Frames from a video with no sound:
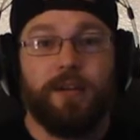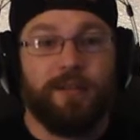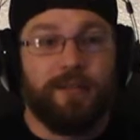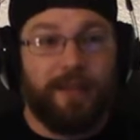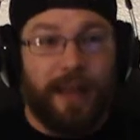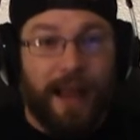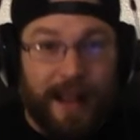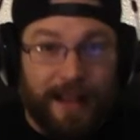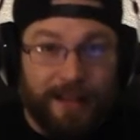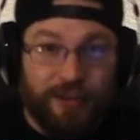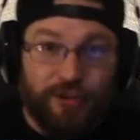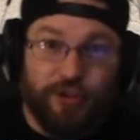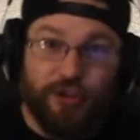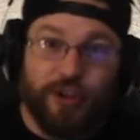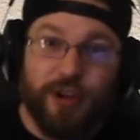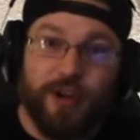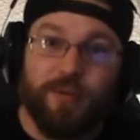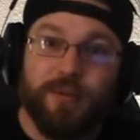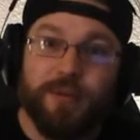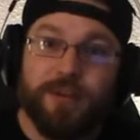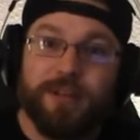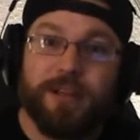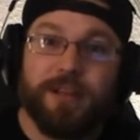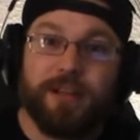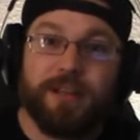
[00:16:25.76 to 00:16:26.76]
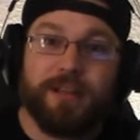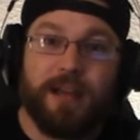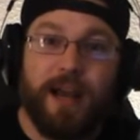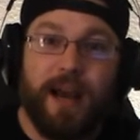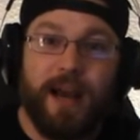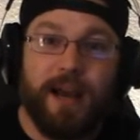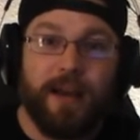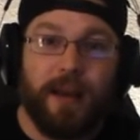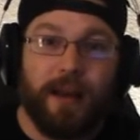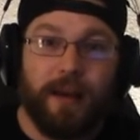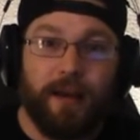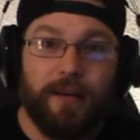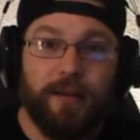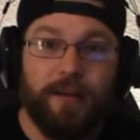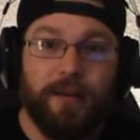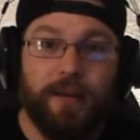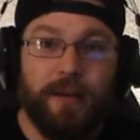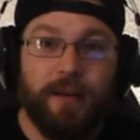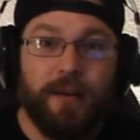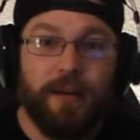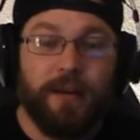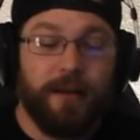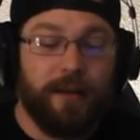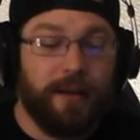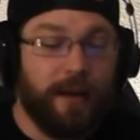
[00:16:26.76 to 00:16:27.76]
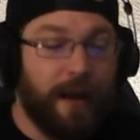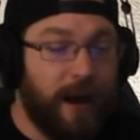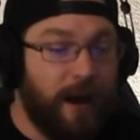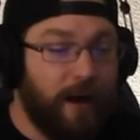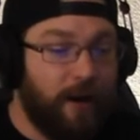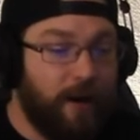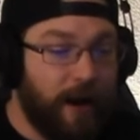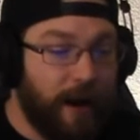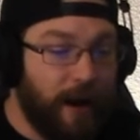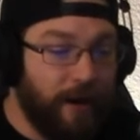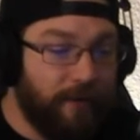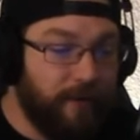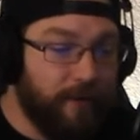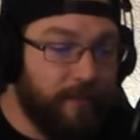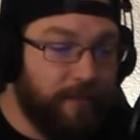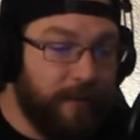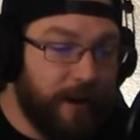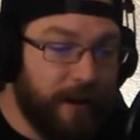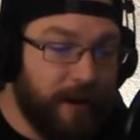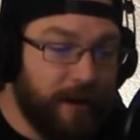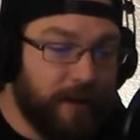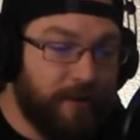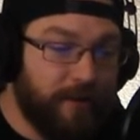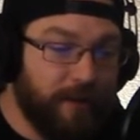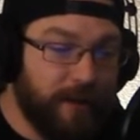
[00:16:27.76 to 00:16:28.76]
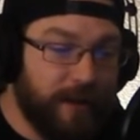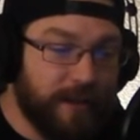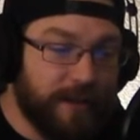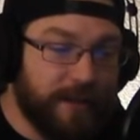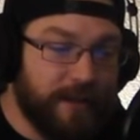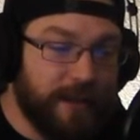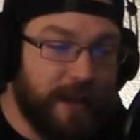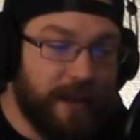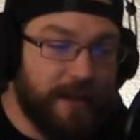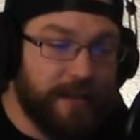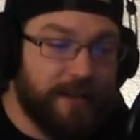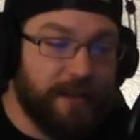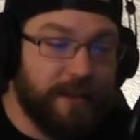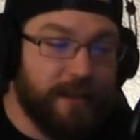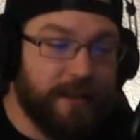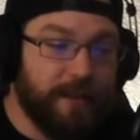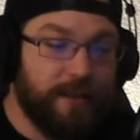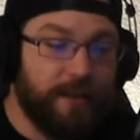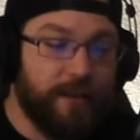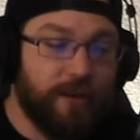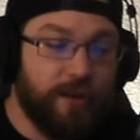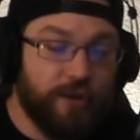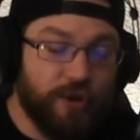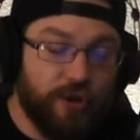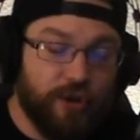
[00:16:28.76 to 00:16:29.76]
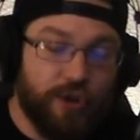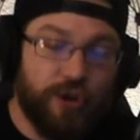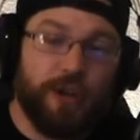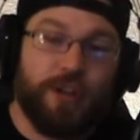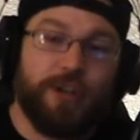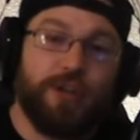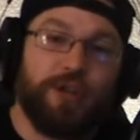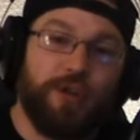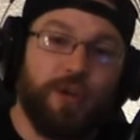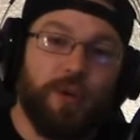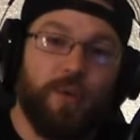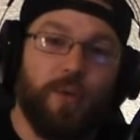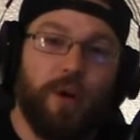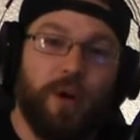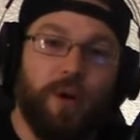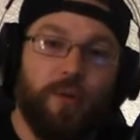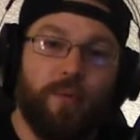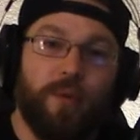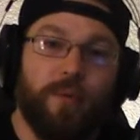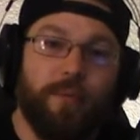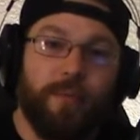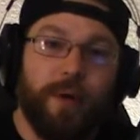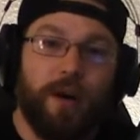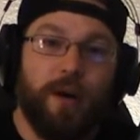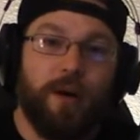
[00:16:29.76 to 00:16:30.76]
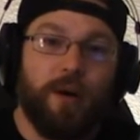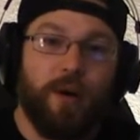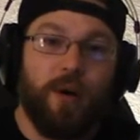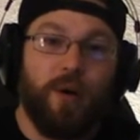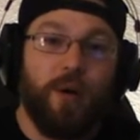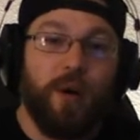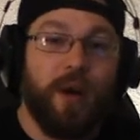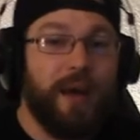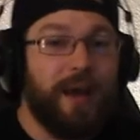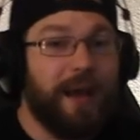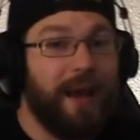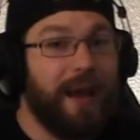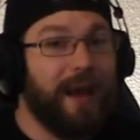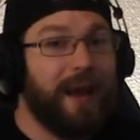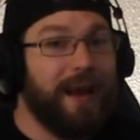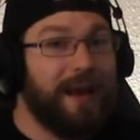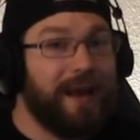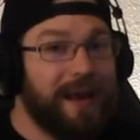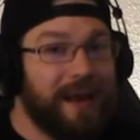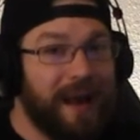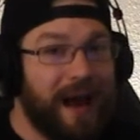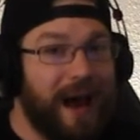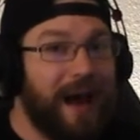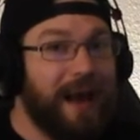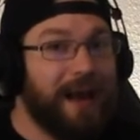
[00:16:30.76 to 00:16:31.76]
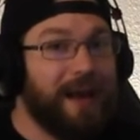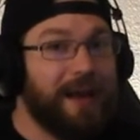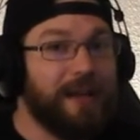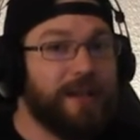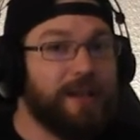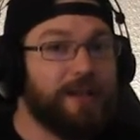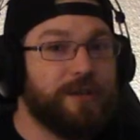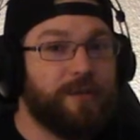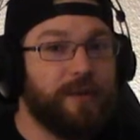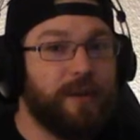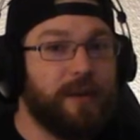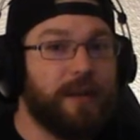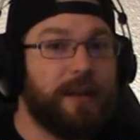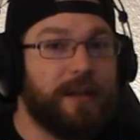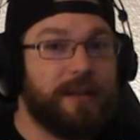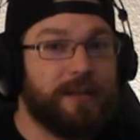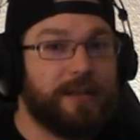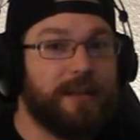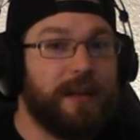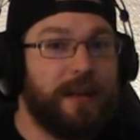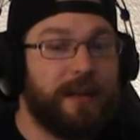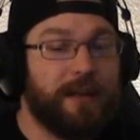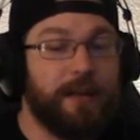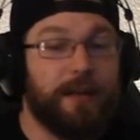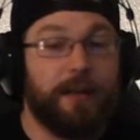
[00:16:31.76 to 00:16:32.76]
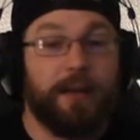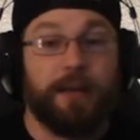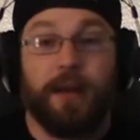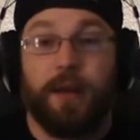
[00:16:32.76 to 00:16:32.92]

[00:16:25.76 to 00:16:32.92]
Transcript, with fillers: That shit was exciting. Now, everybody criticizing just Yoel Romero and not Israel Adesanya.